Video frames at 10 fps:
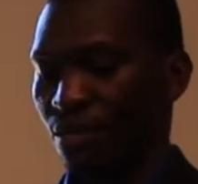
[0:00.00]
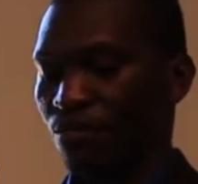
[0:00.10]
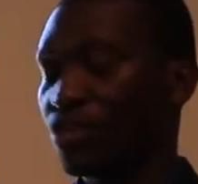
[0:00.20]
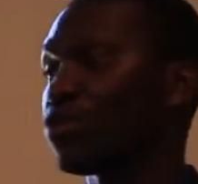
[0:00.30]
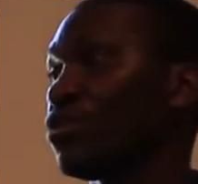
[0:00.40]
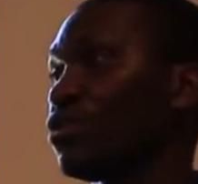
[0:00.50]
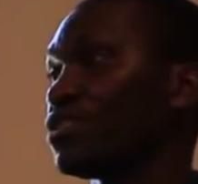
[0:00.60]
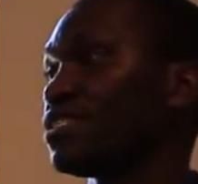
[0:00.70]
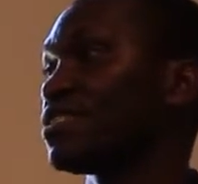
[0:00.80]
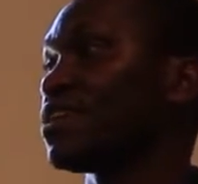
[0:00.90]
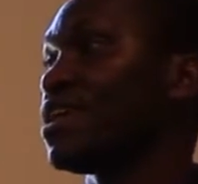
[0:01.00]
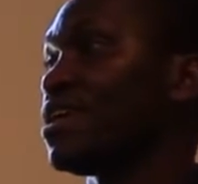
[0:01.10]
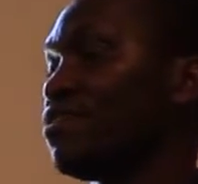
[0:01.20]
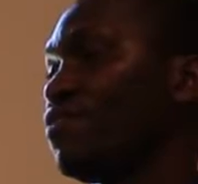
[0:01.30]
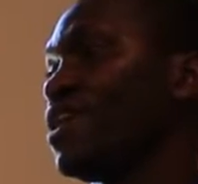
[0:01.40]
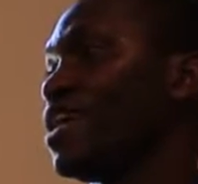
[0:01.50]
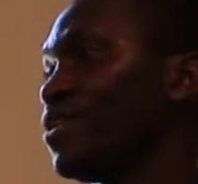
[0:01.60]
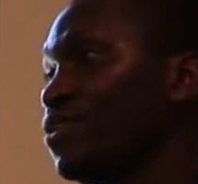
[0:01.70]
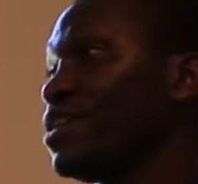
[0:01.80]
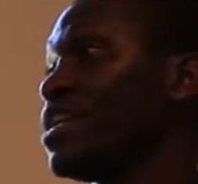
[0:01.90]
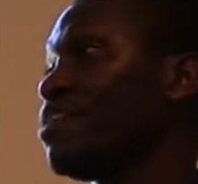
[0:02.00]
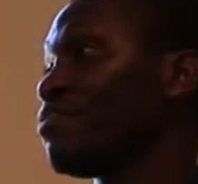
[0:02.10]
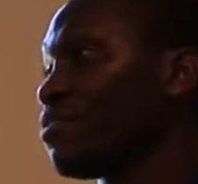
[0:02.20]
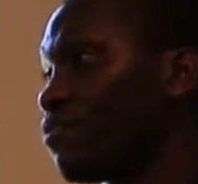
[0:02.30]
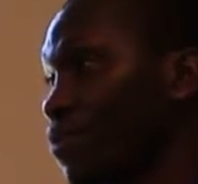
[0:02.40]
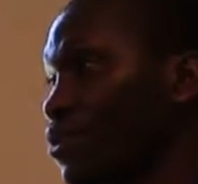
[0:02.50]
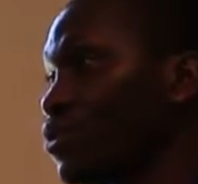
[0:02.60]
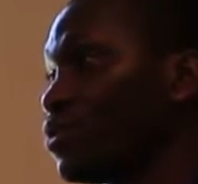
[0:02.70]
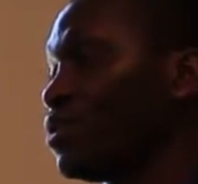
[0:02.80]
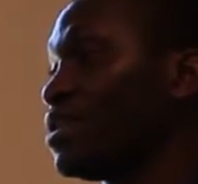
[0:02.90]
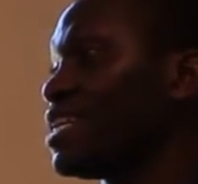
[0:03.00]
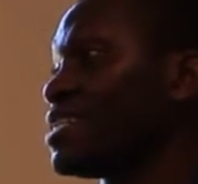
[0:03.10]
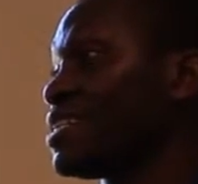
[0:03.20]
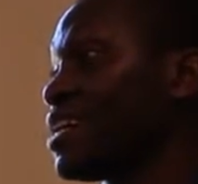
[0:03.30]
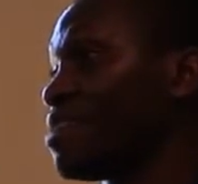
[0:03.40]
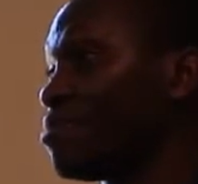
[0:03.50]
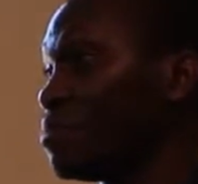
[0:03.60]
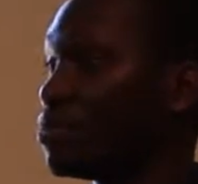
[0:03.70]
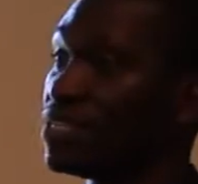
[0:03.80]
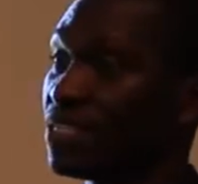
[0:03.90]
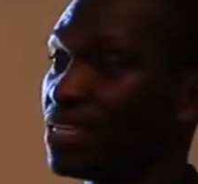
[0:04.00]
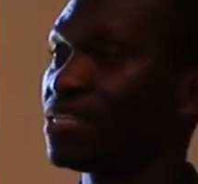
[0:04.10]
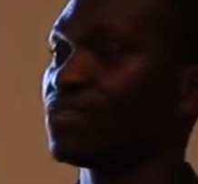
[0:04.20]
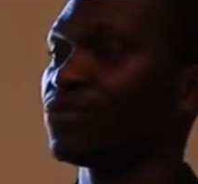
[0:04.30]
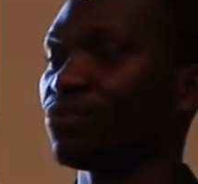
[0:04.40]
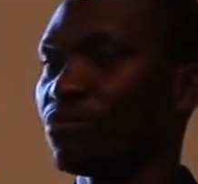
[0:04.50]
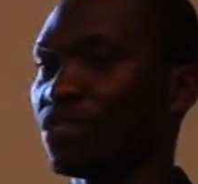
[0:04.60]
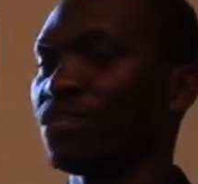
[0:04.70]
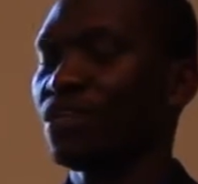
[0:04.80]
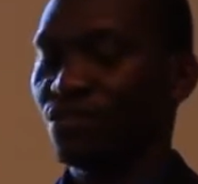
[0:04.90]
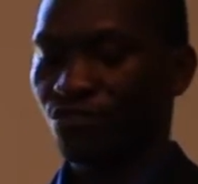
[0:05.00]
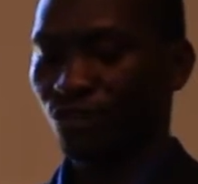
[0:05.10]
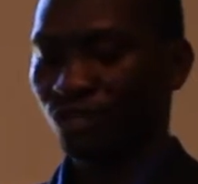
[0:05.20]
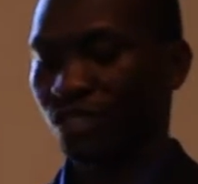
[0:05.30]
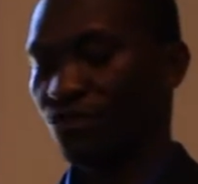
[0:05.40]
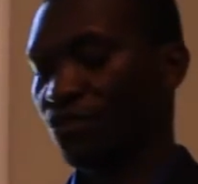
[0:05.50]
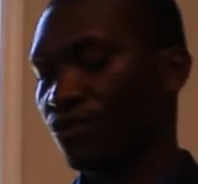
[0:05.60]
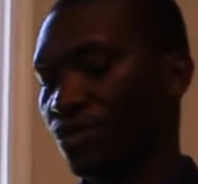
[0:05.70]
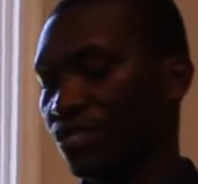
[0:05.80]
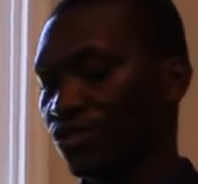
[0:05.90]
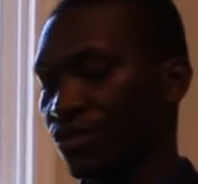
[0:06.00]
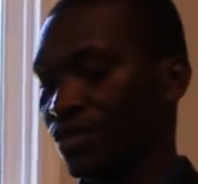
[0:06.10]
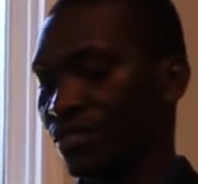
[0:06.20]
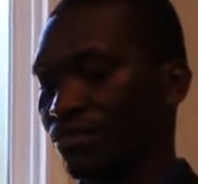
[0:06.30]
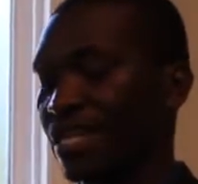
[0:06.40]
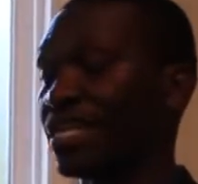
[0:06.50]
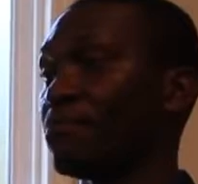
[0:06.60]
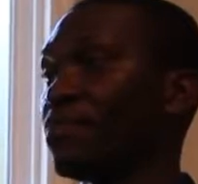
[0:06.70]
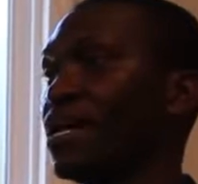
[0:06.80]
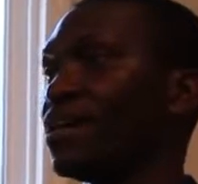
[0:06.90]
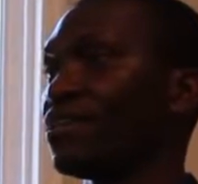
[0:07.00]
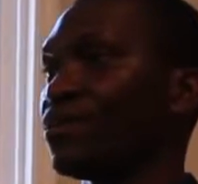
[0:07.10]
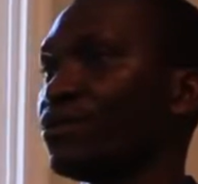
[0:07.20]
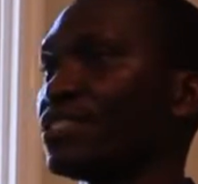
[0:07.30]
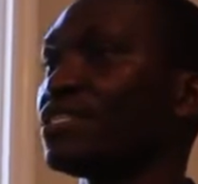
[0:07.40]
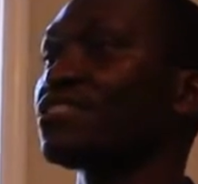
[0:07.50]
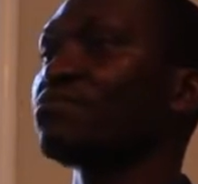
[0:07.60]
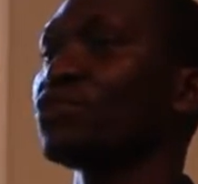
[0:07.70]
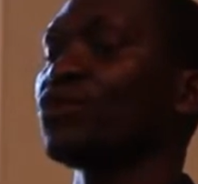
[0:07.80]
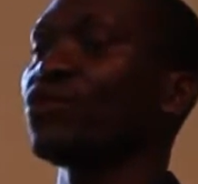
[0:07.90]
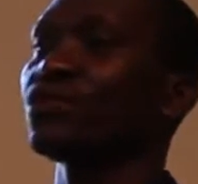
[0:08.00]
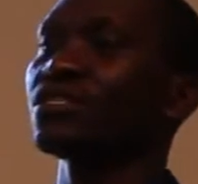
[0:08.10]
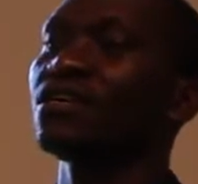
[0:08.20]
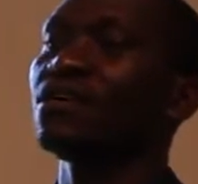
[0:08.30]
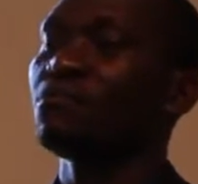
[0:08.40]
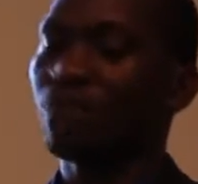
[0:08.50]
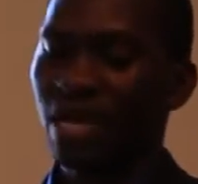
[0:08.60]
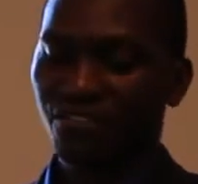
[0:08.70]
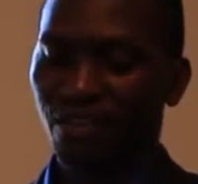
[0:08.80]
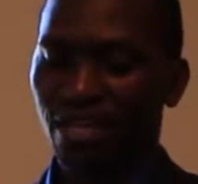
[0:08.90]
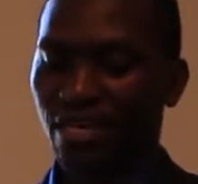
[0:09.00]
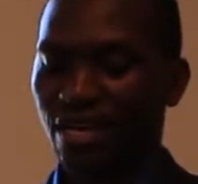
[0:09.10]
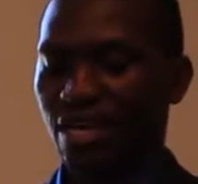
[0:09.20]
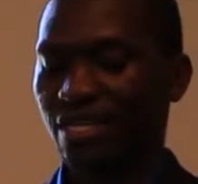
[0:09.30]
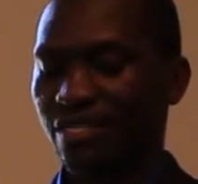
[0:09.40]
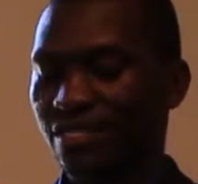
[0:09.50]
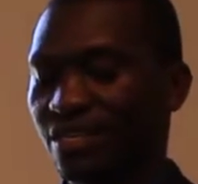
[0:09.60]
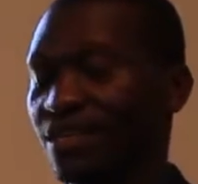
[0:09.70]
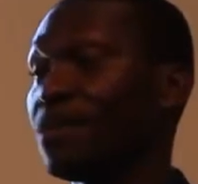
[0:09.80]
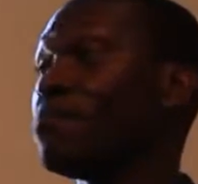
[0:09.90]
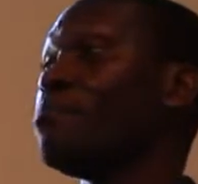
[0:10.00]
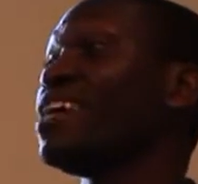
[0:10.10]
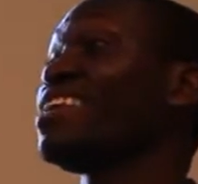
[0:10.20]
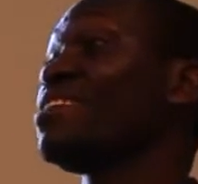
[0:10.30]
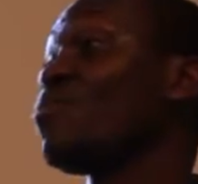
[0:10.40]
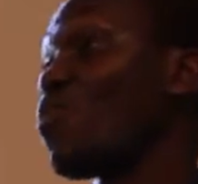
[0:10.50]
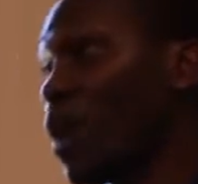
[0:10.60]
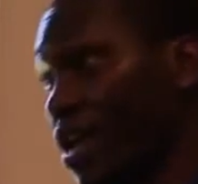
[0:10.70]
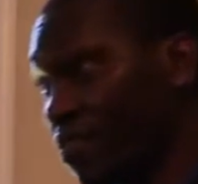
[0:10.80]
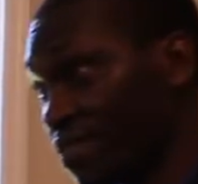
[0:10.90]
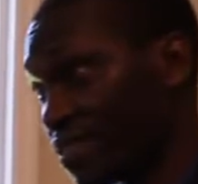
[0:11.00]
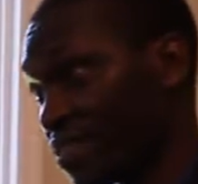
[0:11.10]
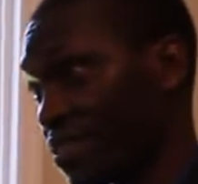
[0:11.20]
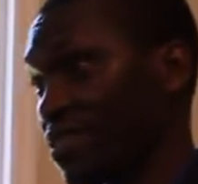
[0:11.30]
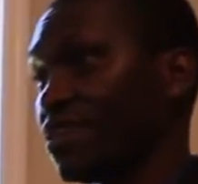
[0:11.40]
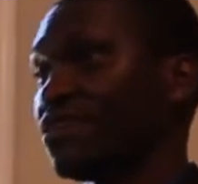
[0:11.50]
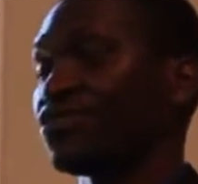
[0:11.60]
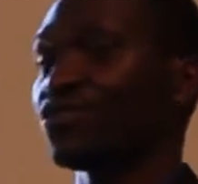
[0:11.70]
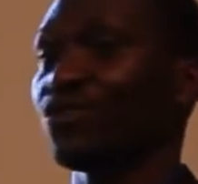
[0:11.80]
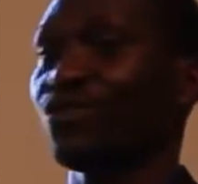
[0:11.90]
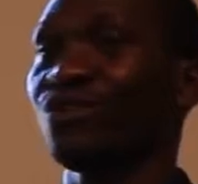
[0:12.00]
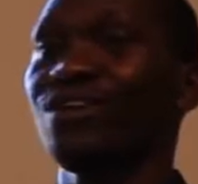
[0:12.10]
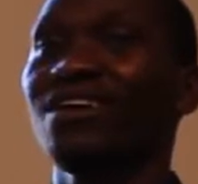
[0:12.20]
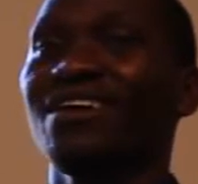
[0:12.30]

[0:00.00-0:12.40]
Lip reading: because even I don't have a photo that can be presented to me for several reasons. But among those, it's because my father had many wives. So